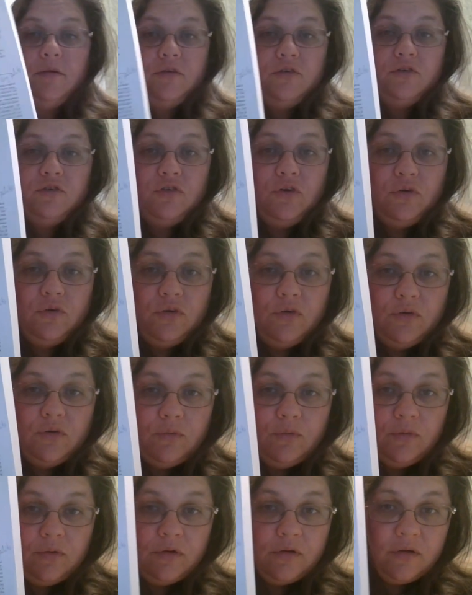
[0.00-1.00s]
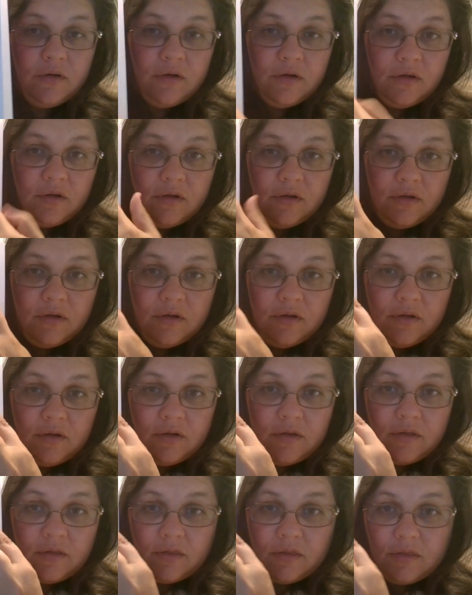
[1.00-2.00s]
I'm going to show you
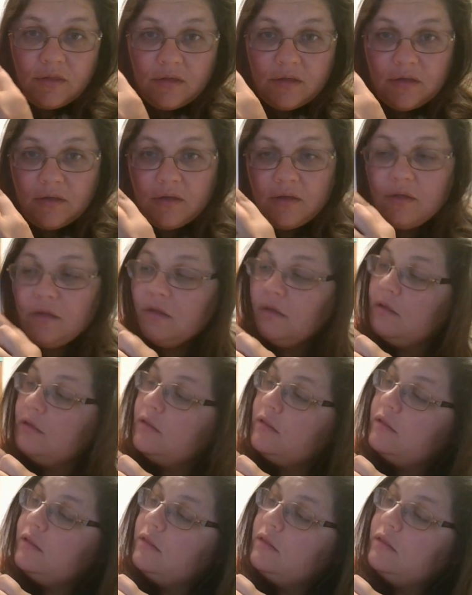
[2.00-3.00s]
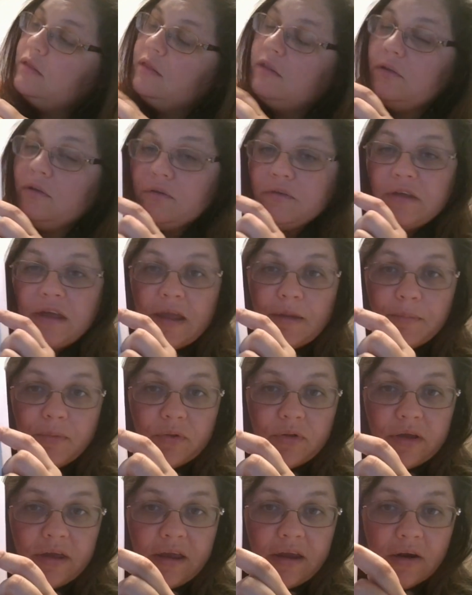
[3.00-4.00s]
the little
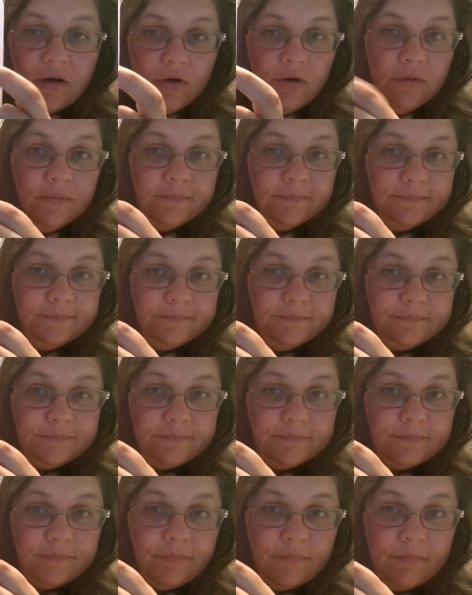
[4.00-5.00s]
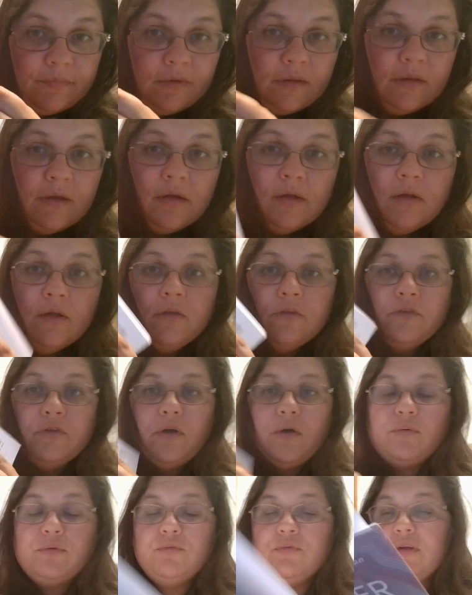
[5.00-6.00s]
table here.
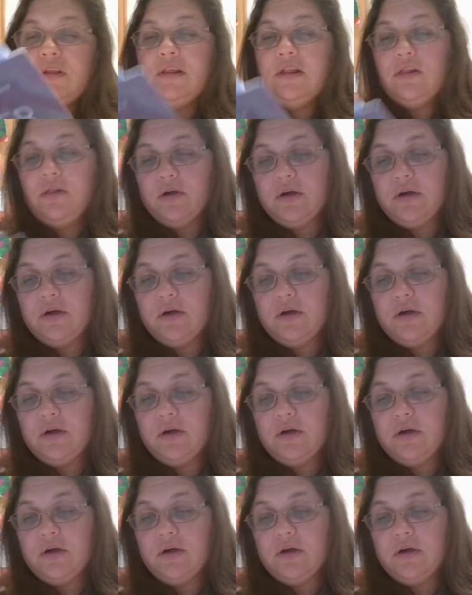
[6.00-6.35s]
So I would really